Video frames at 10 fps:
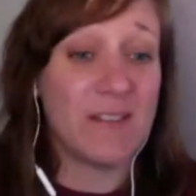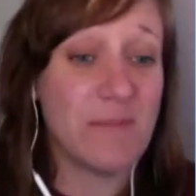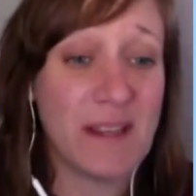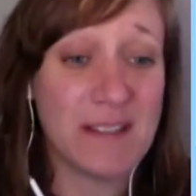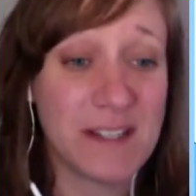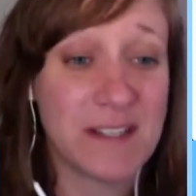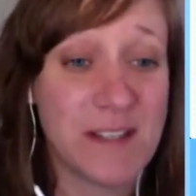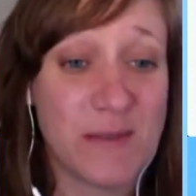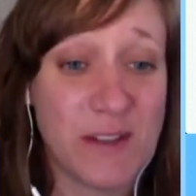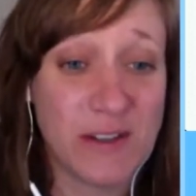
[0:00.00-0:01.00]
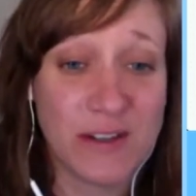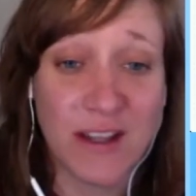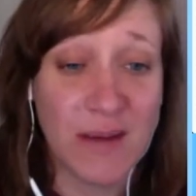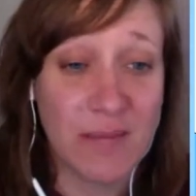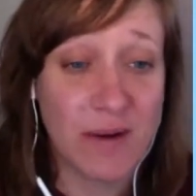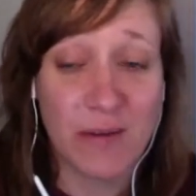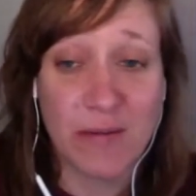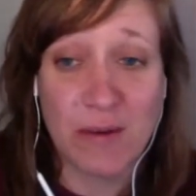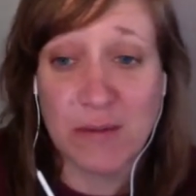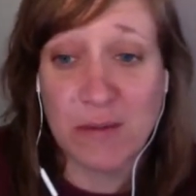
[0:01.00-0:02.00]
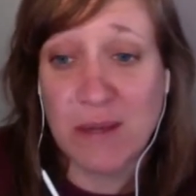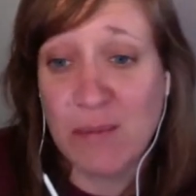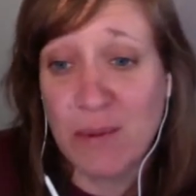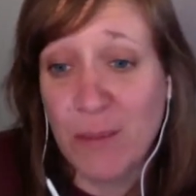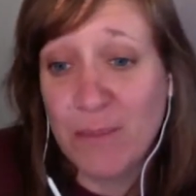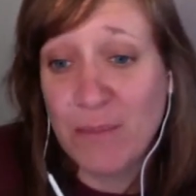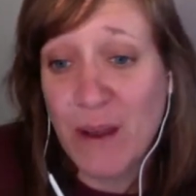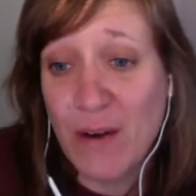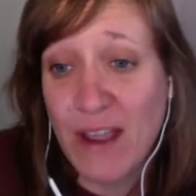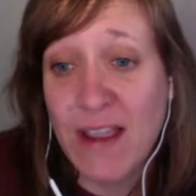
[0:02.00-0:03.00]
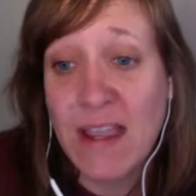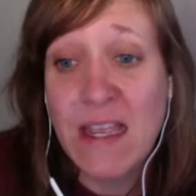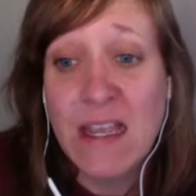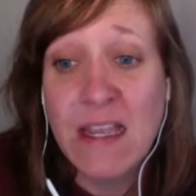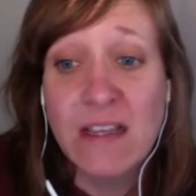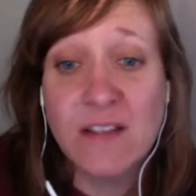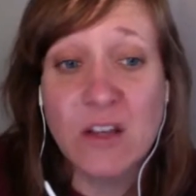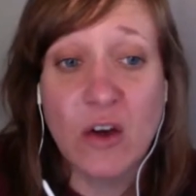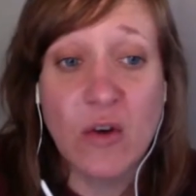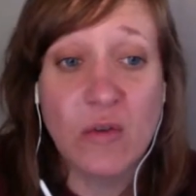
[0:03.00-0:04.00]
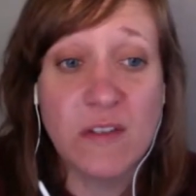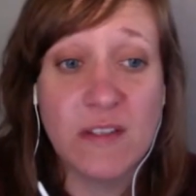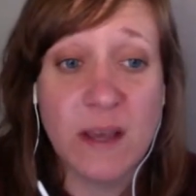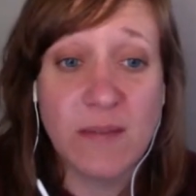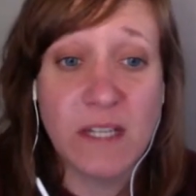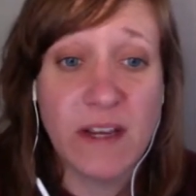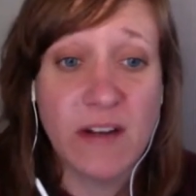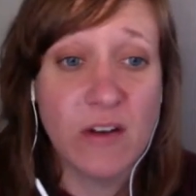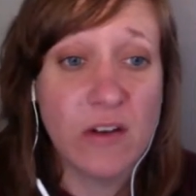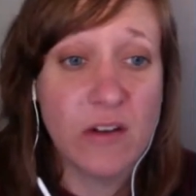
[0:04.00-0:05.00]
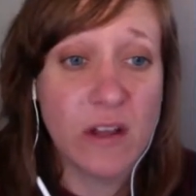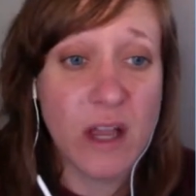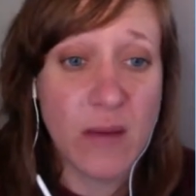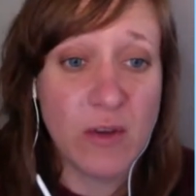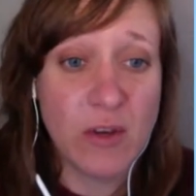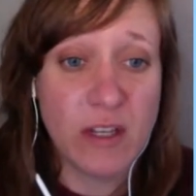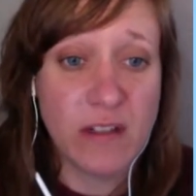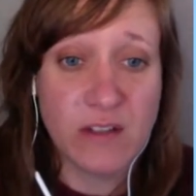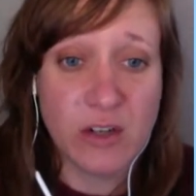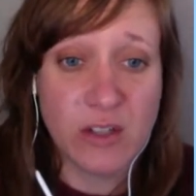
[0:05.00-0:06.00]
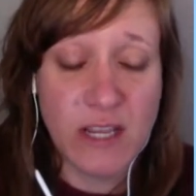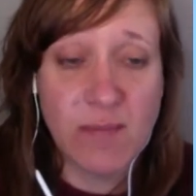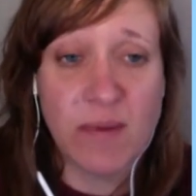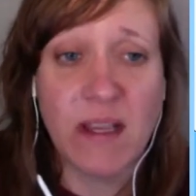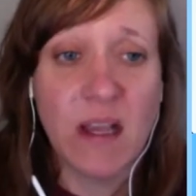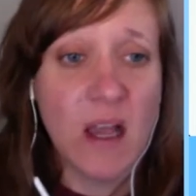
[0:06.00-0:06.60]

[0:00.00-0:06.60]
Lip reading: makes it easy when you're collaborating with multiple people. Okay, so subtitle, you can start typing.